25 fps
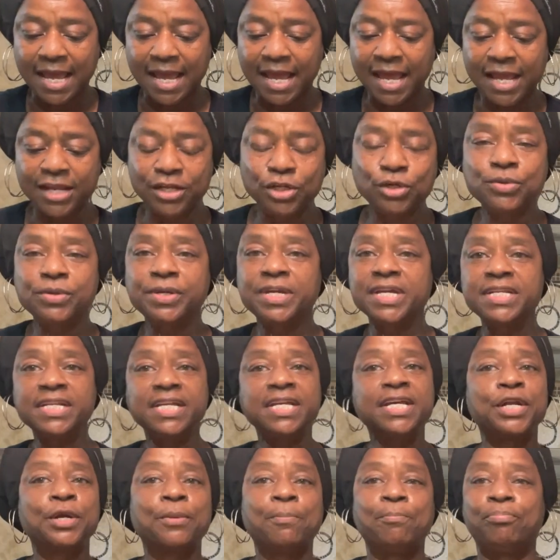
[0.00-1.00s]
And you can
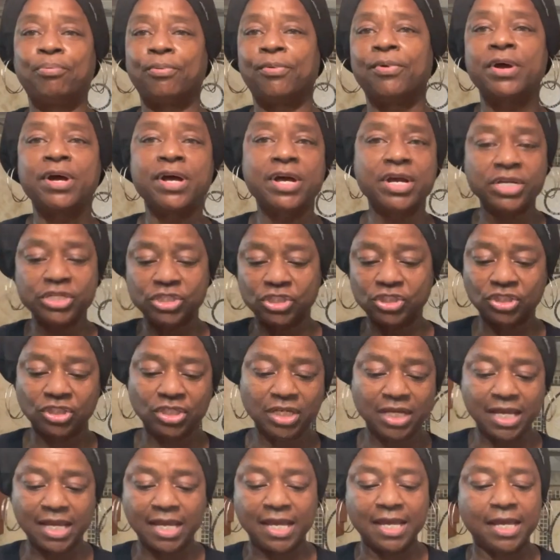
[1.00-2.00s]
get a brush
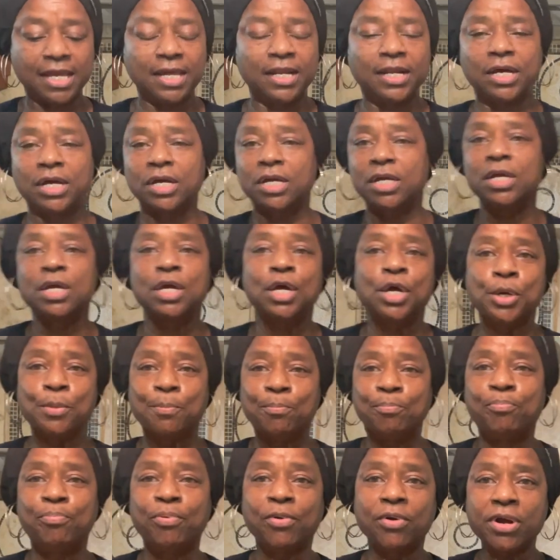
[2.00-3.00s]
and
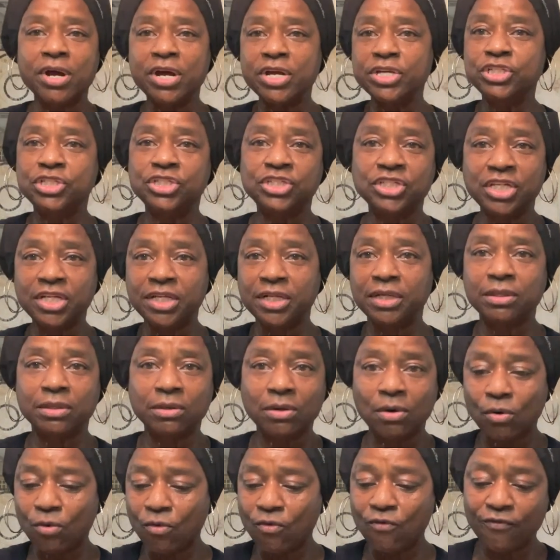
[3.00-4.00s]
brush it
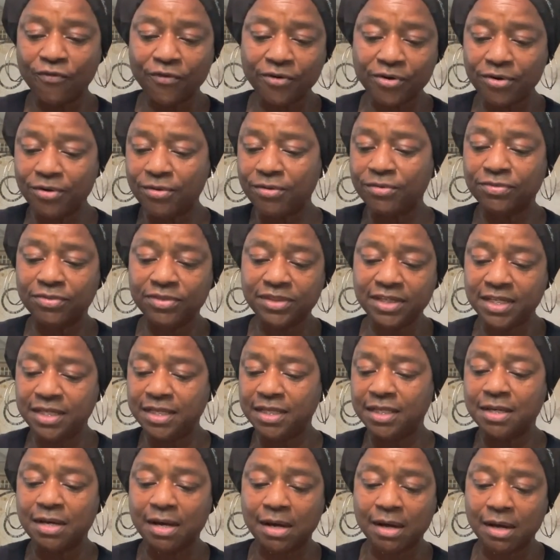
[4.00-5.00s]
over
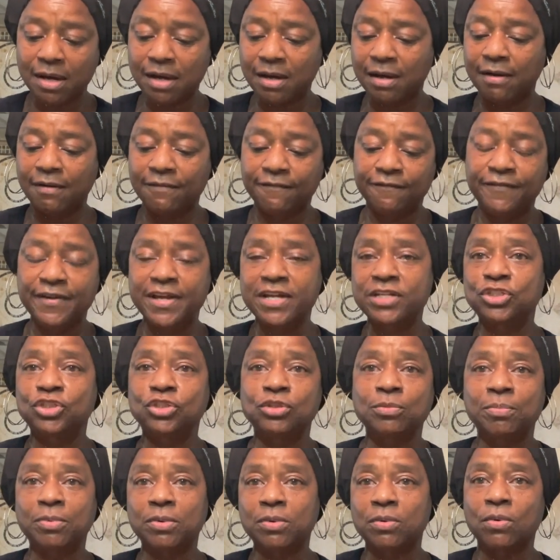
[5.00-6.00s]
the
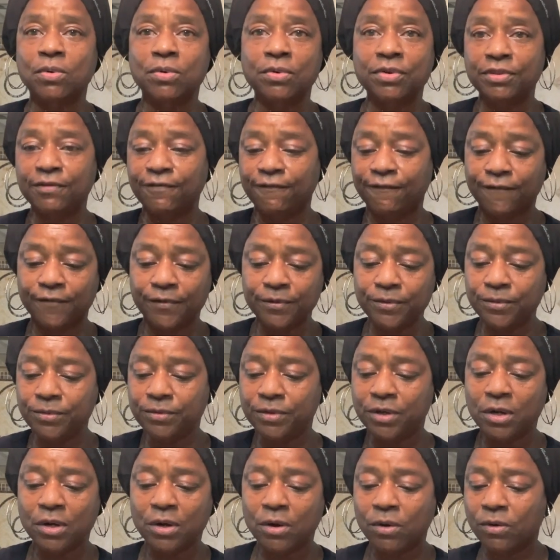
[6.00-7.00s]
vegetable or the fruit,
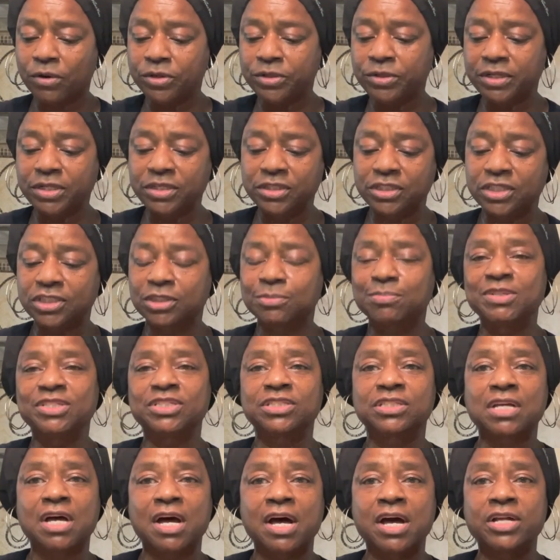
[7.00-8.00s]
or you can just
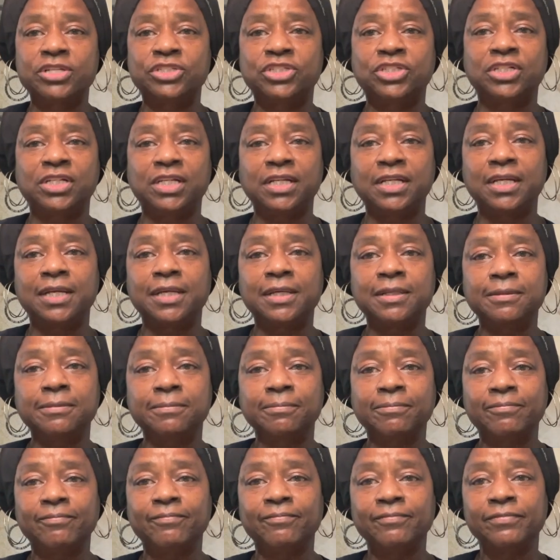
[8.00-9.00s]
massage it in
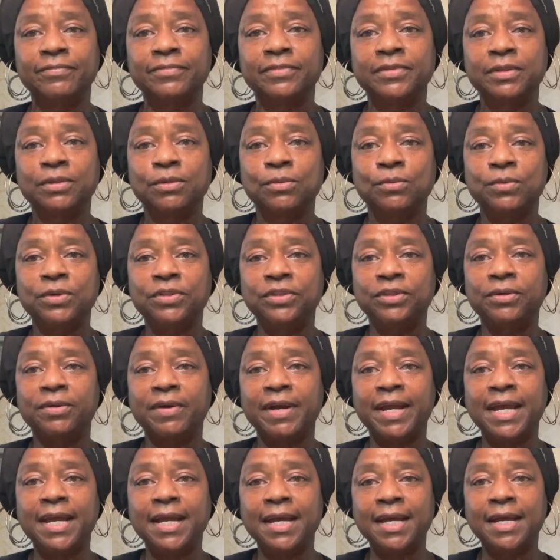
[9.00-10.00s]
with your
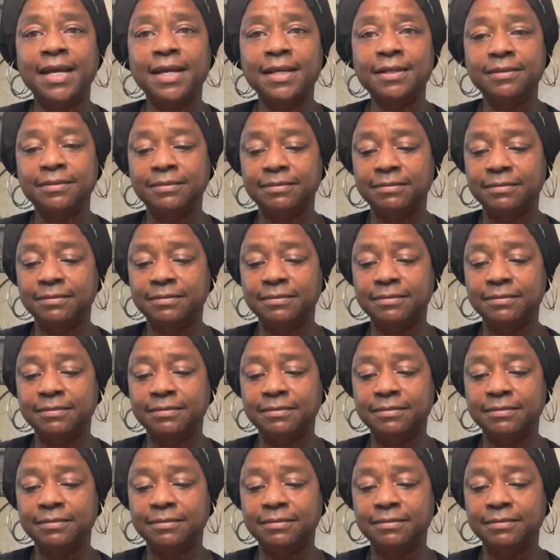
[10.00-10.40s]
hand.